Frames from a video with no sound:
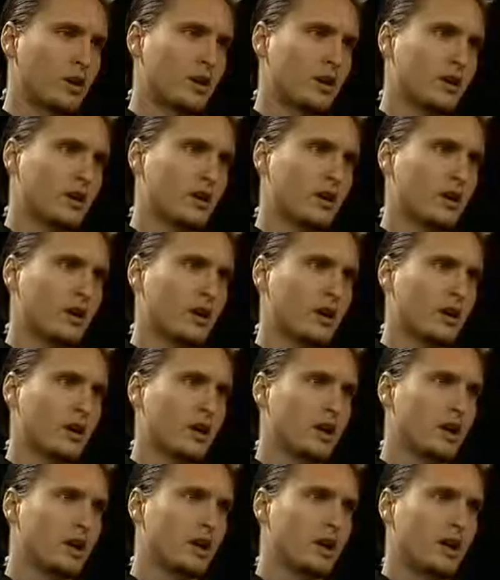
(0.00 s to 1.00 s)
will go right into
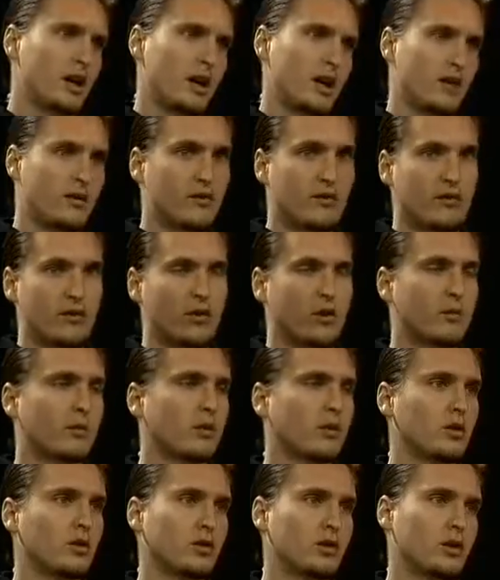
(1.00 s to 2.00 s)
there and
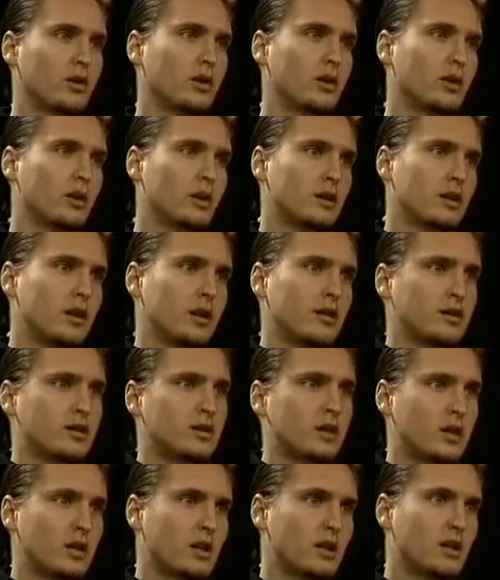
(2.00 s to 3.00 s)
further pollute the already
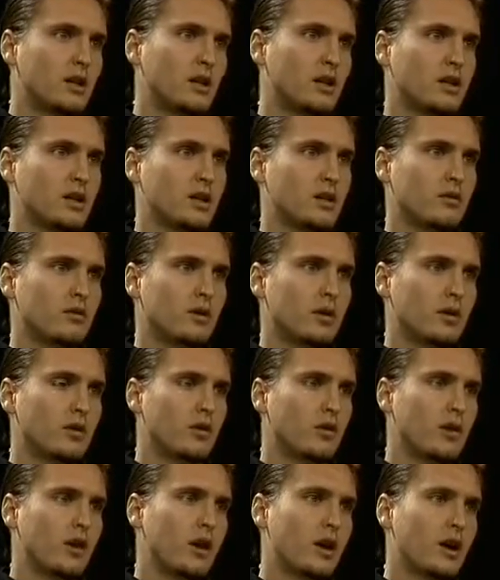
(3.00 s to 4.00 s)
devastated
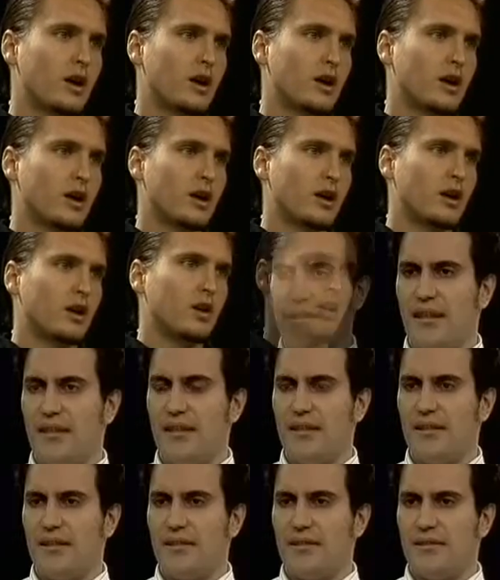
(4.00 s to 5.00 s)
Rio Grande.
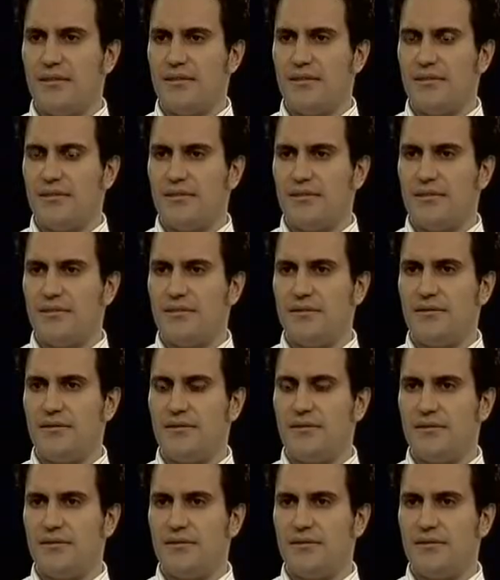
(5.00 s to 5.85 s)
So